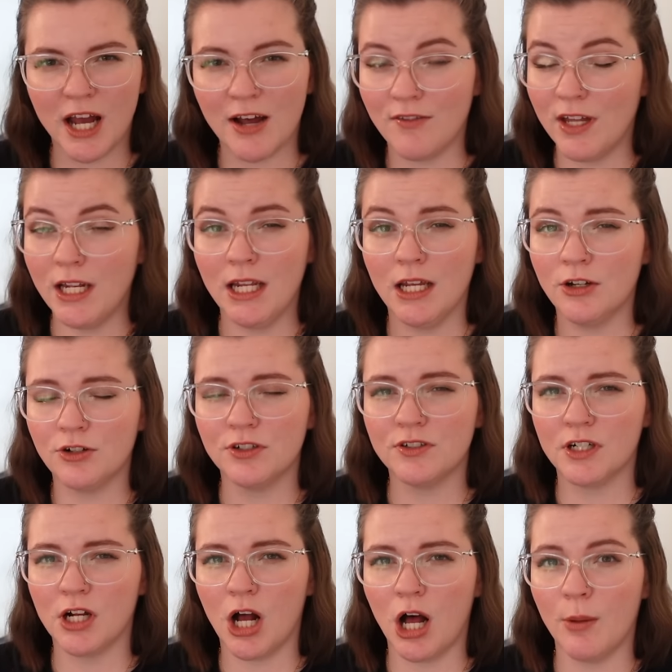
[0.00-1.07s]
have any interest
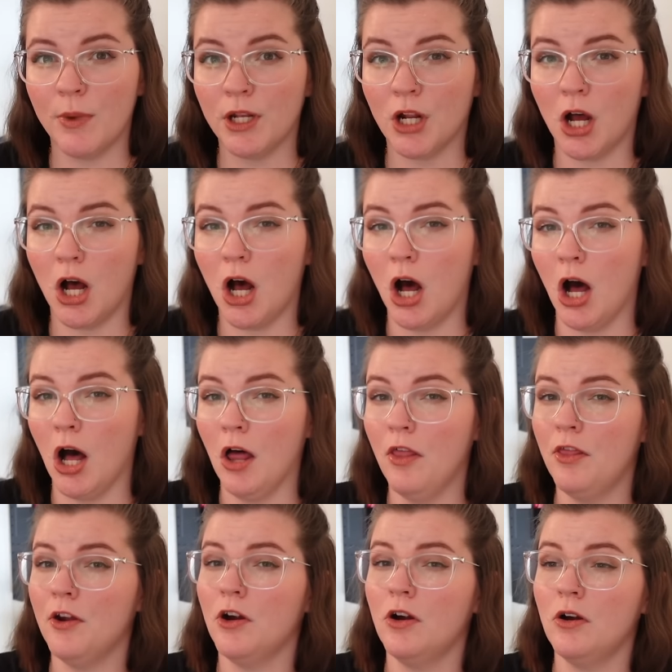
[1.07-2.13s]
in common
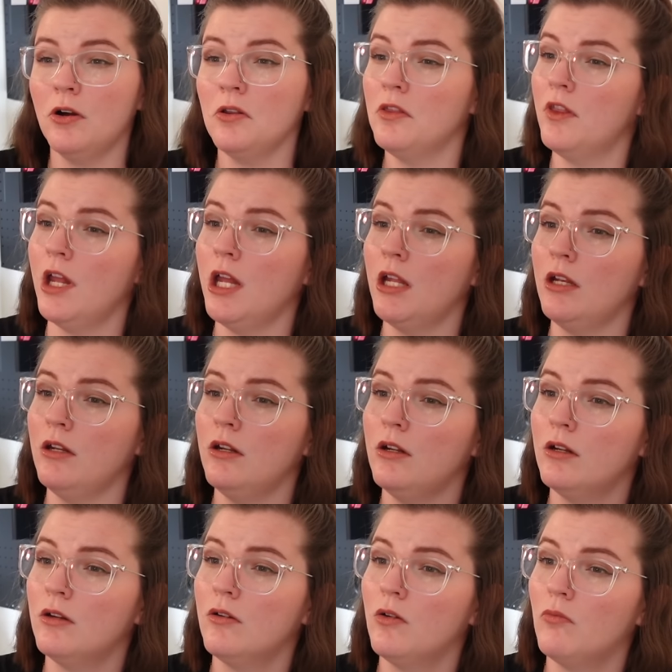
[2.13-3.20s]
other than
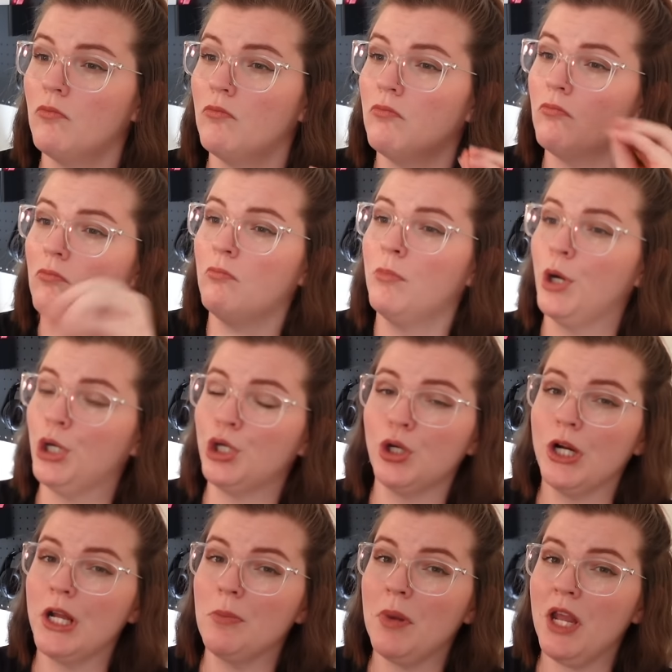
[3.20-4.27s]

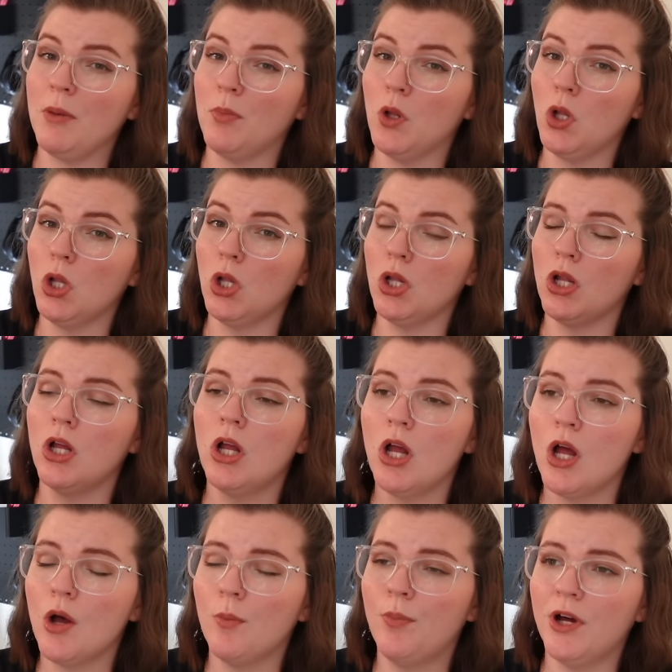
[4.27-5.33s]
murdering people,
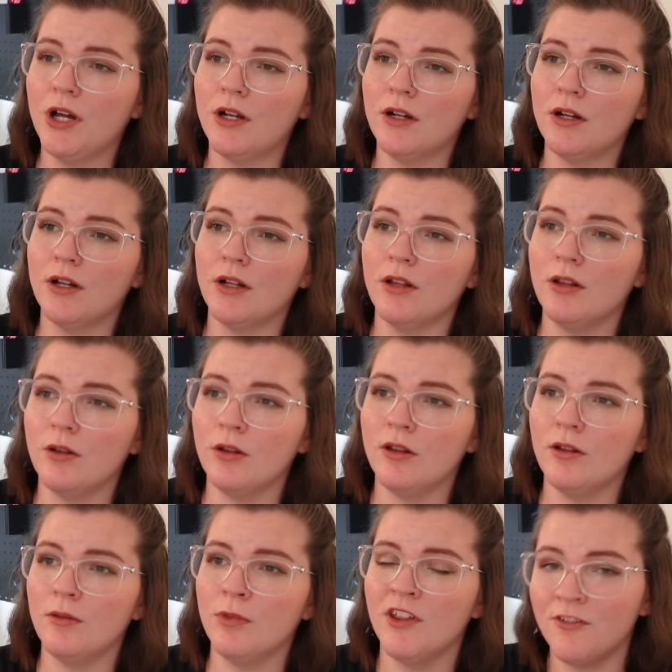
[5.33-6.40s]
but
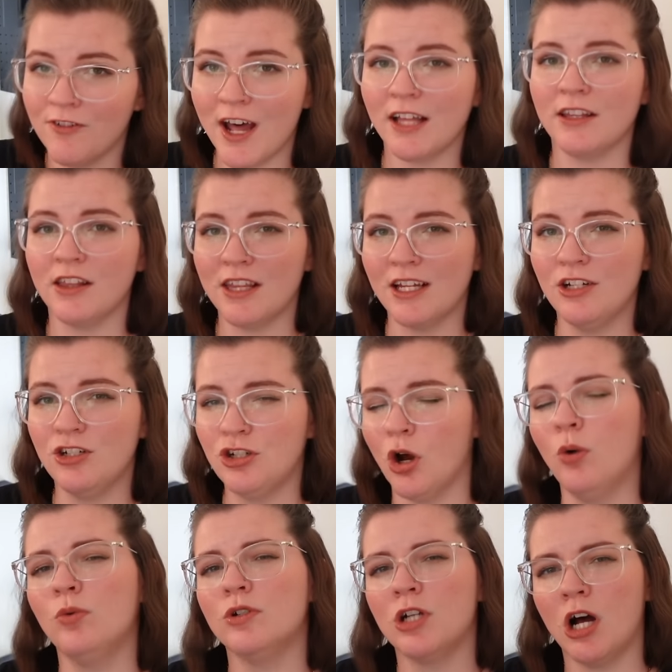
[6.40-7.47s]
the fact that they
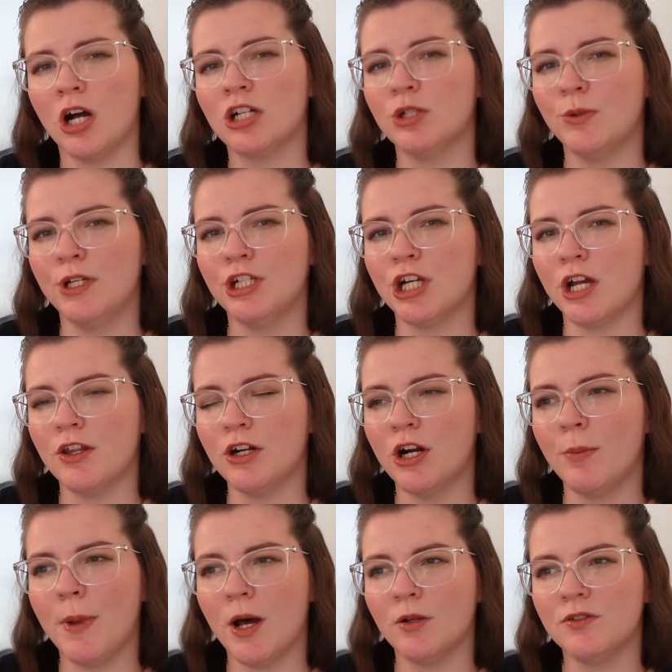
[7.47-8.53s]
don't talk to each other
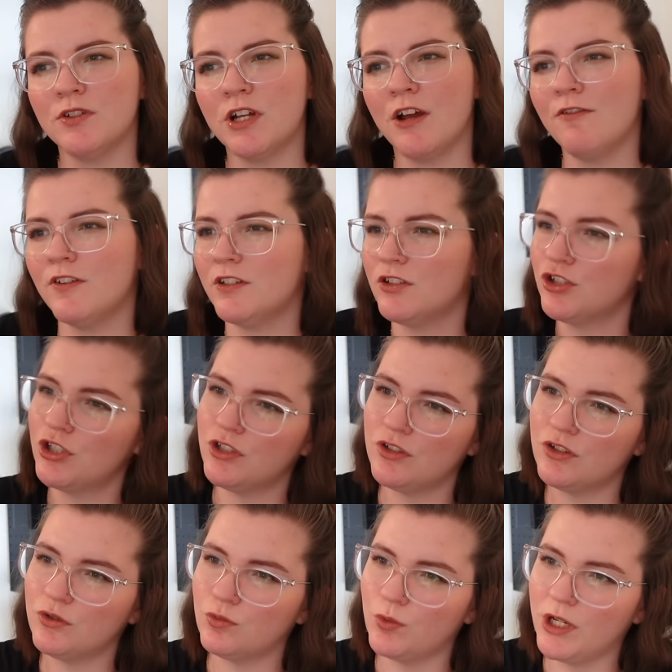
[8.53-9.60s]
about stuff is
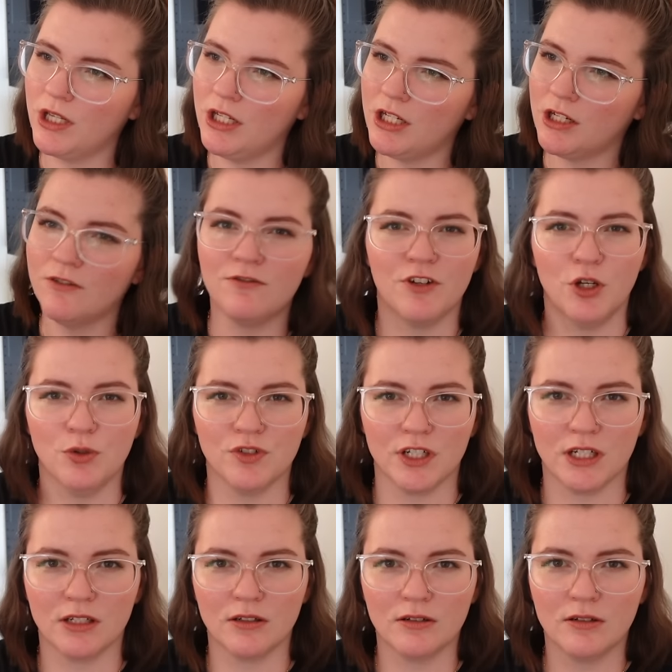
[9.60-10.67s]
just really
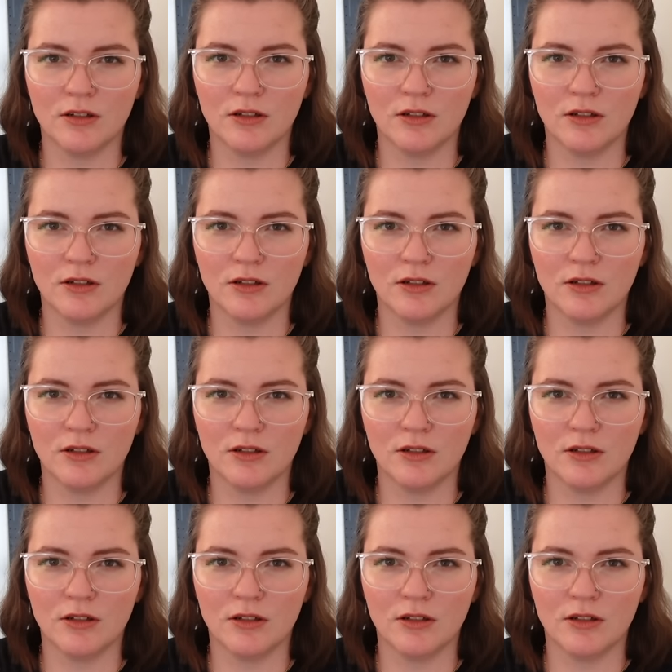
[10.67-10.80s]
confusing